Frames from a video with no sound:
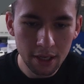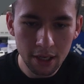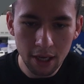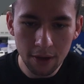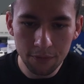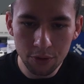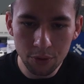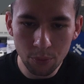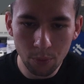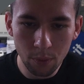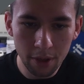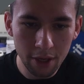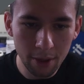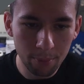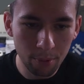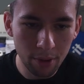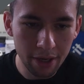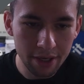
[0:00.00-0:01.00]
If you want
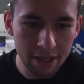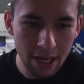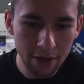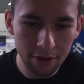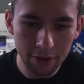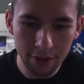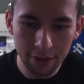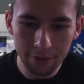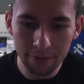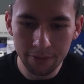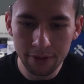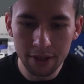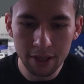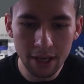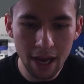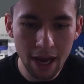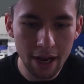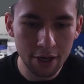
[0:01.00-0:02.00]
a breakdown of
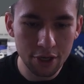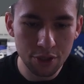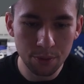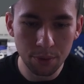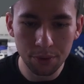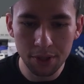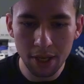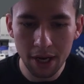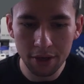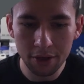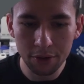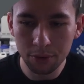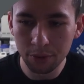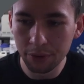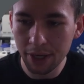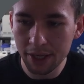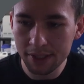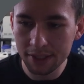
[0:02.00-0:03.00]
the actual
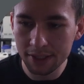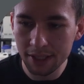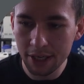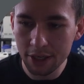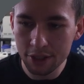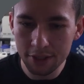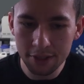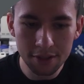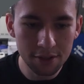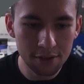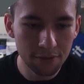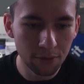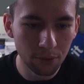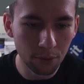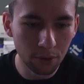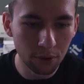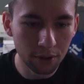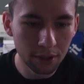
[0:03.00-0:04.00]
technical designations
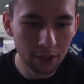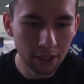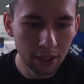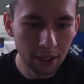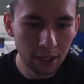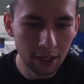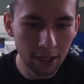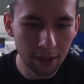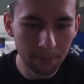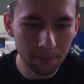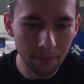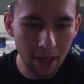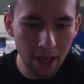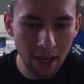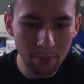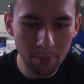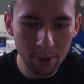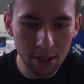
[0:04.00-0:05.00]
for
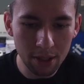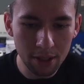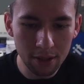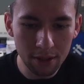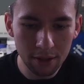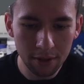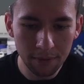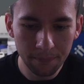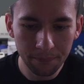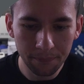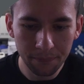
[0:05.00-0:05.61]
AP,